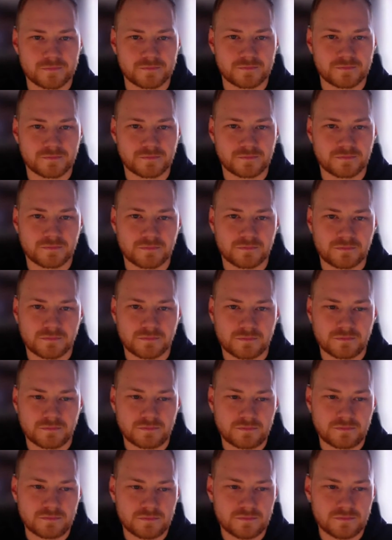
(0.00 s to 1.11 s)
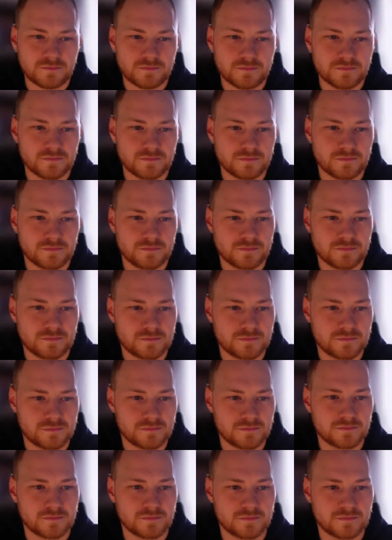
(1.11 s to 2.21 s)

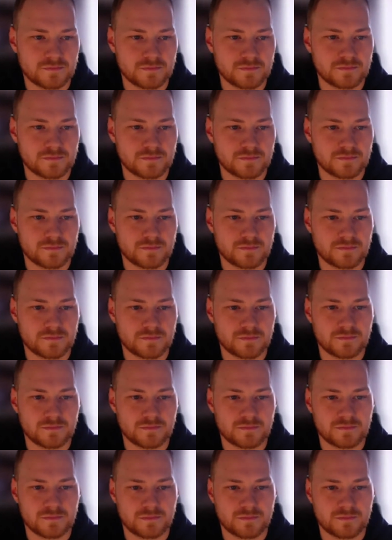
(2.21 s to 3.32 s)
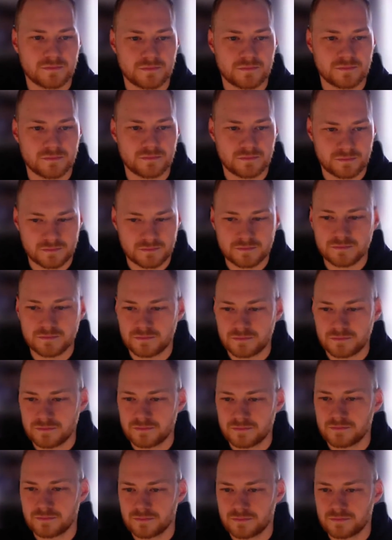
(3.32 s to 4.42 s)

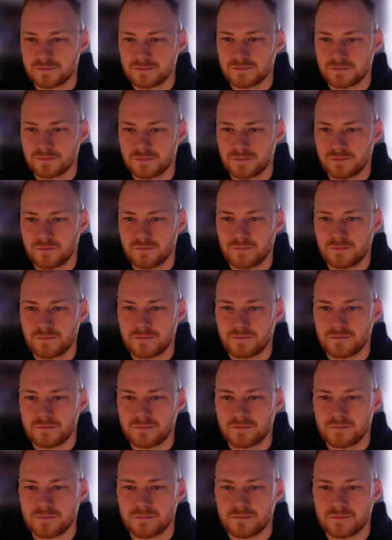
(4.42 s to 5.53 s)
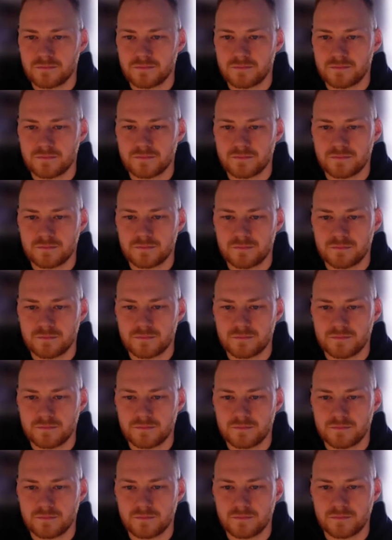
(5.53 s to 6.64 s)

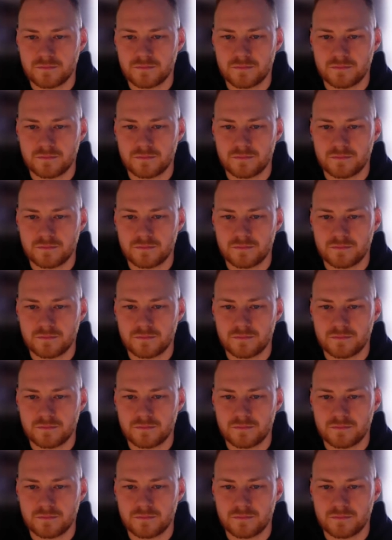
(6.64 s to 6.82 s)
(not speaking)